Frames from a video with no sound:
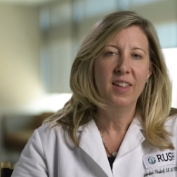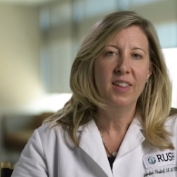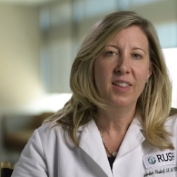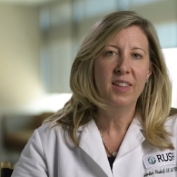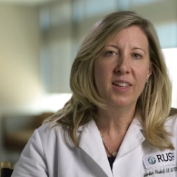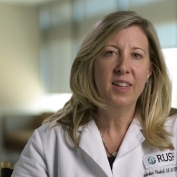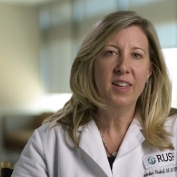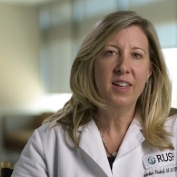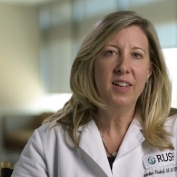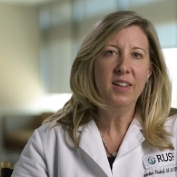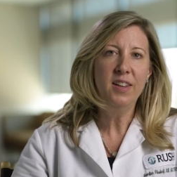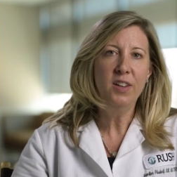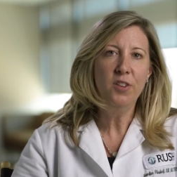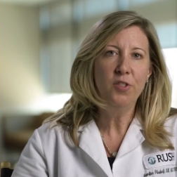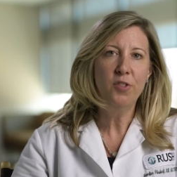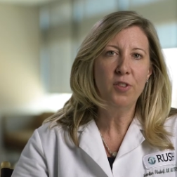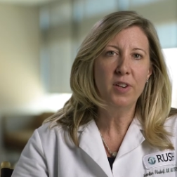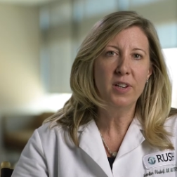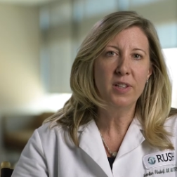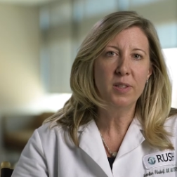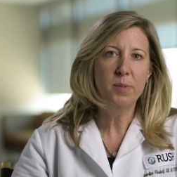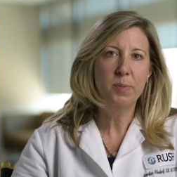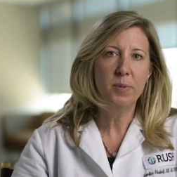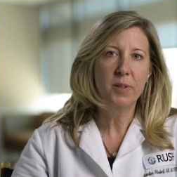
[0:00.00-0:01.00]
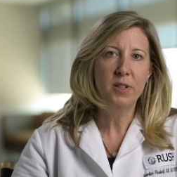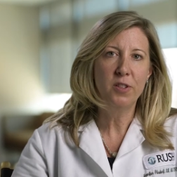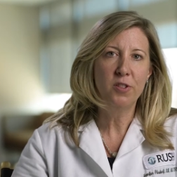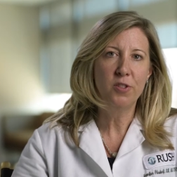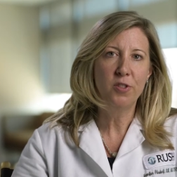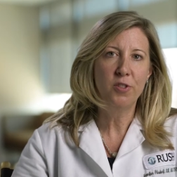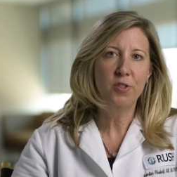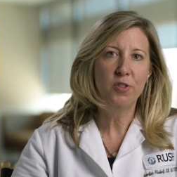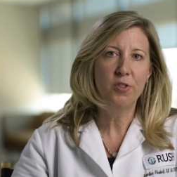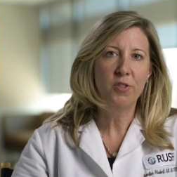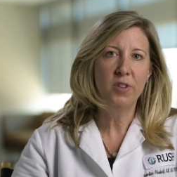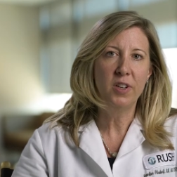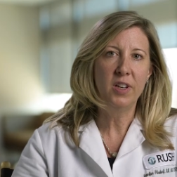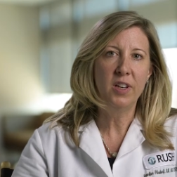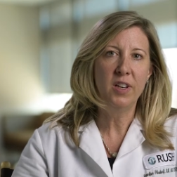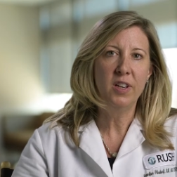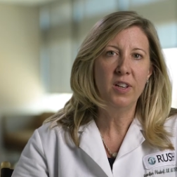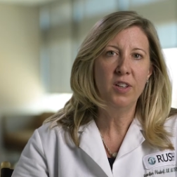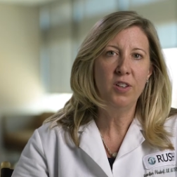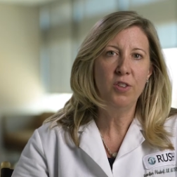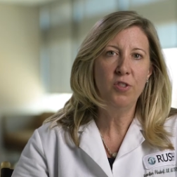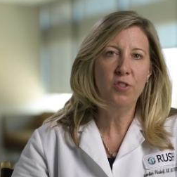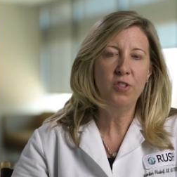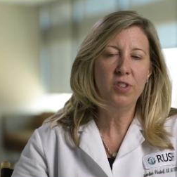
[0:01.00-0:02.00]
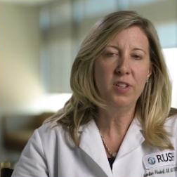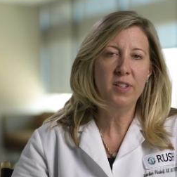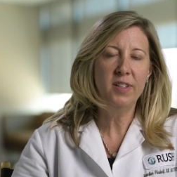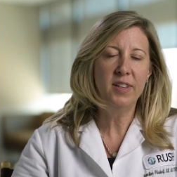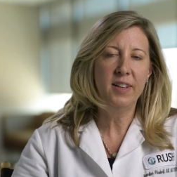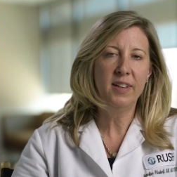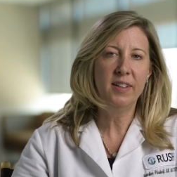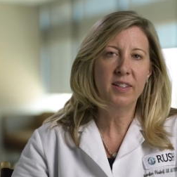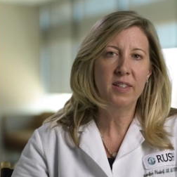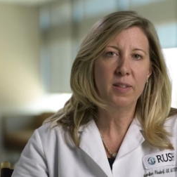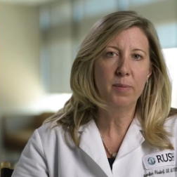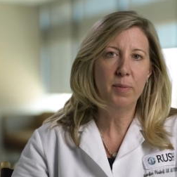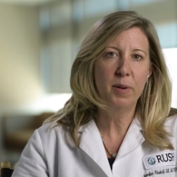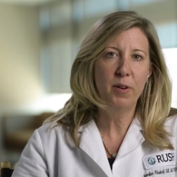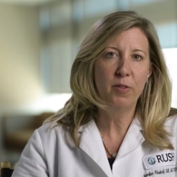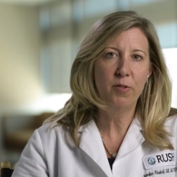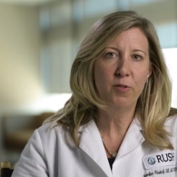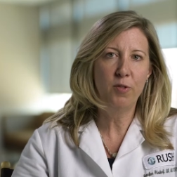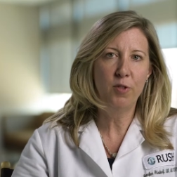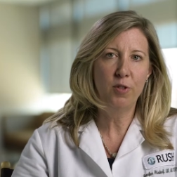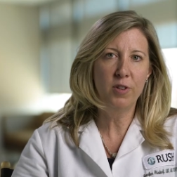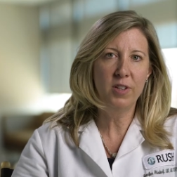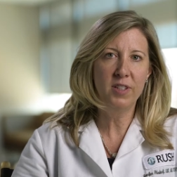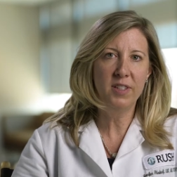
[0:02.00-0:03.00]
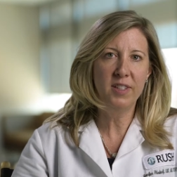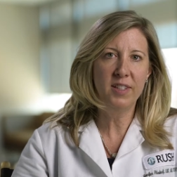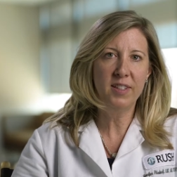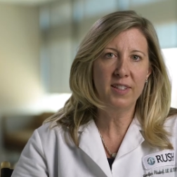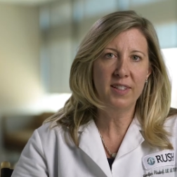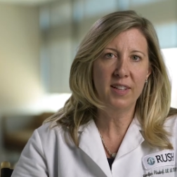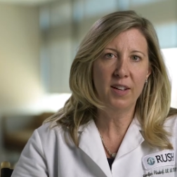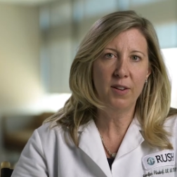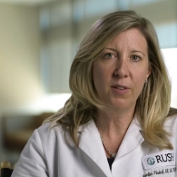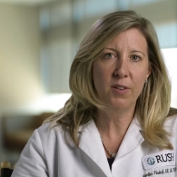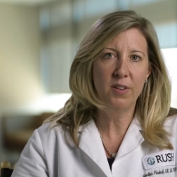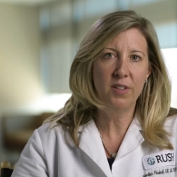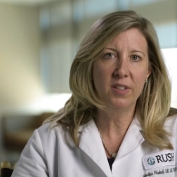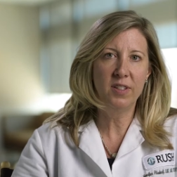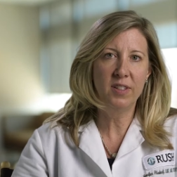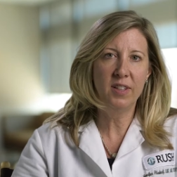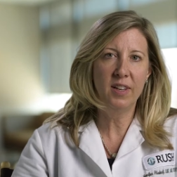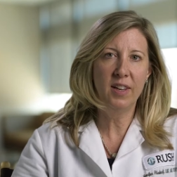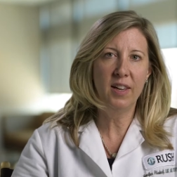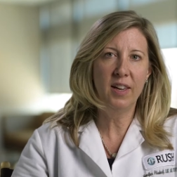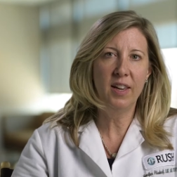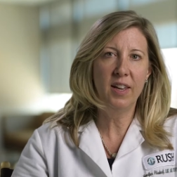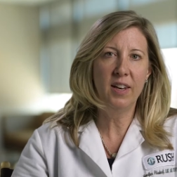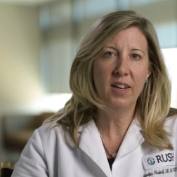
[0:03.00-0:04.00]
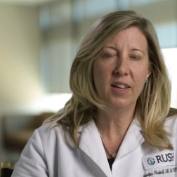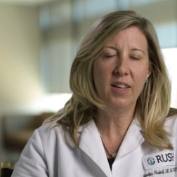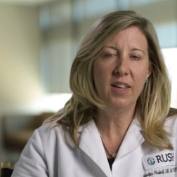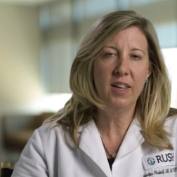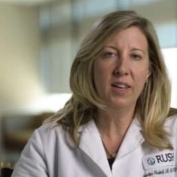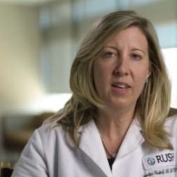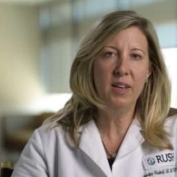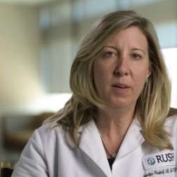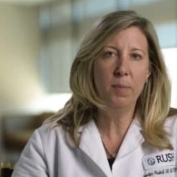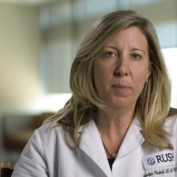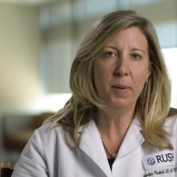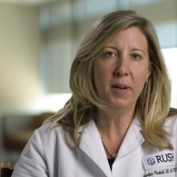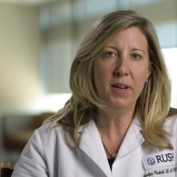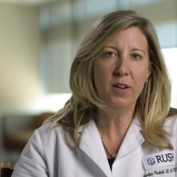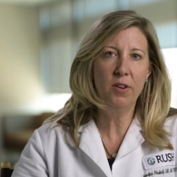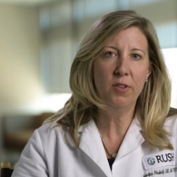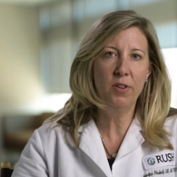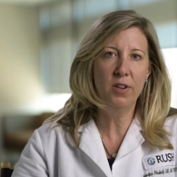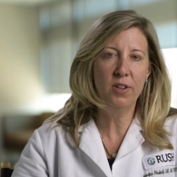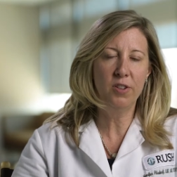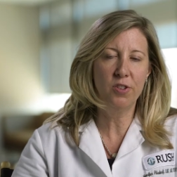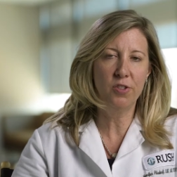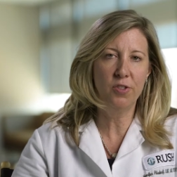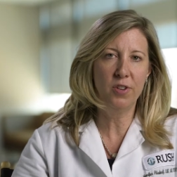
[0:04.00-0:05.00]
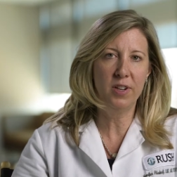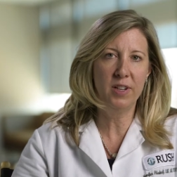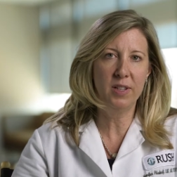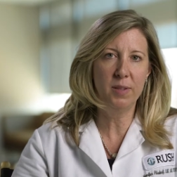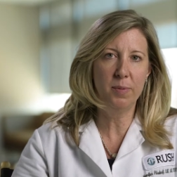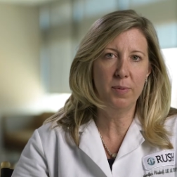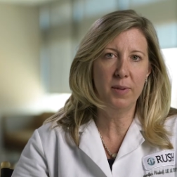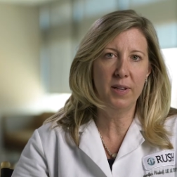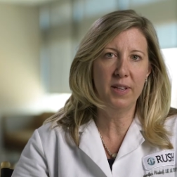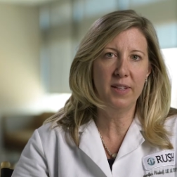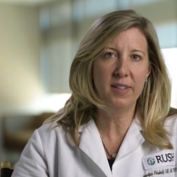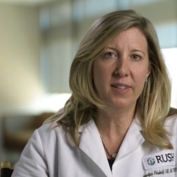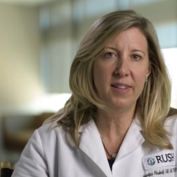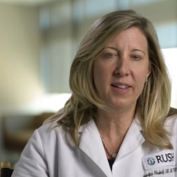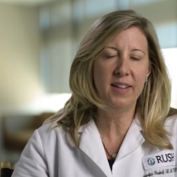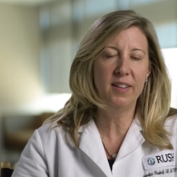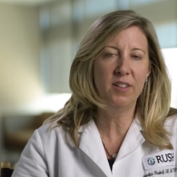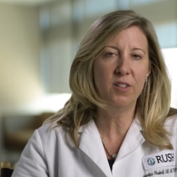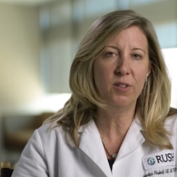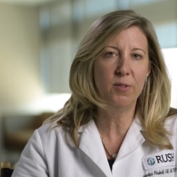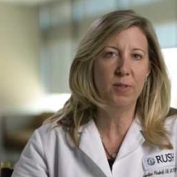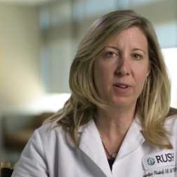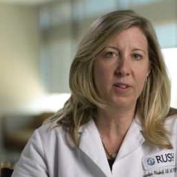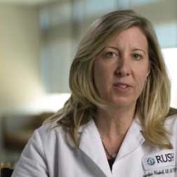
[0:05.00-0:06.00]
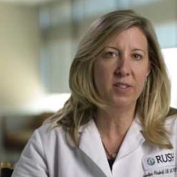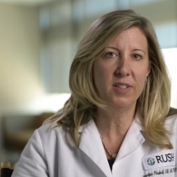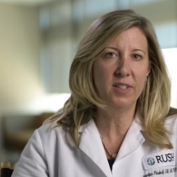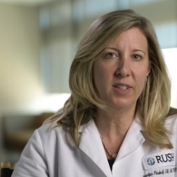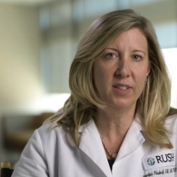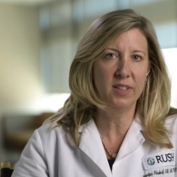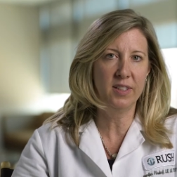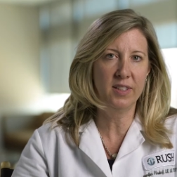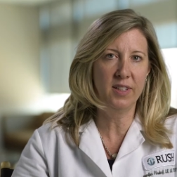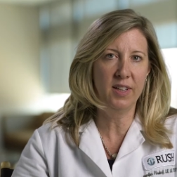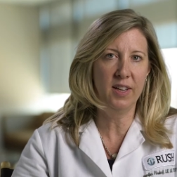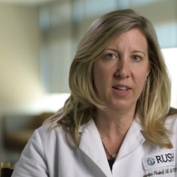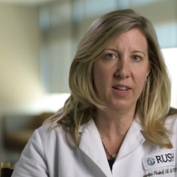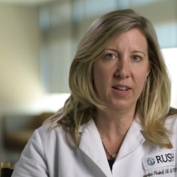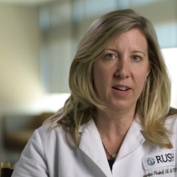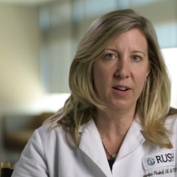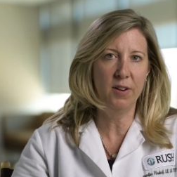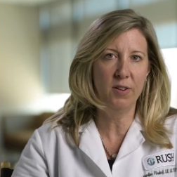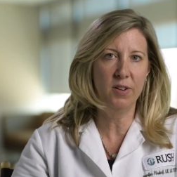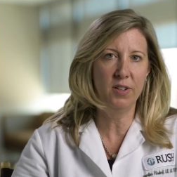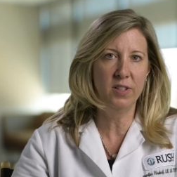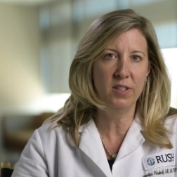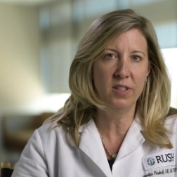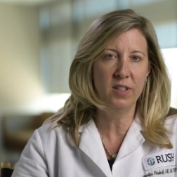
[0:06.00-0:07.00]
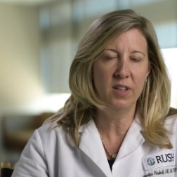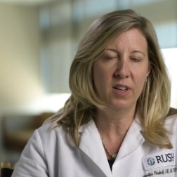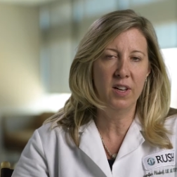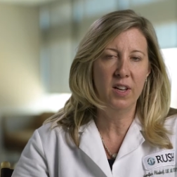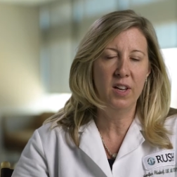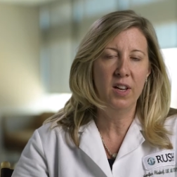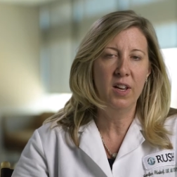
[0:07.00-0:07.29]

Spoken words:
The kidney transplant surgery usually takes about 4 to 6 hours, and a kidney pancreas transplant takes around 6 to 8 hours.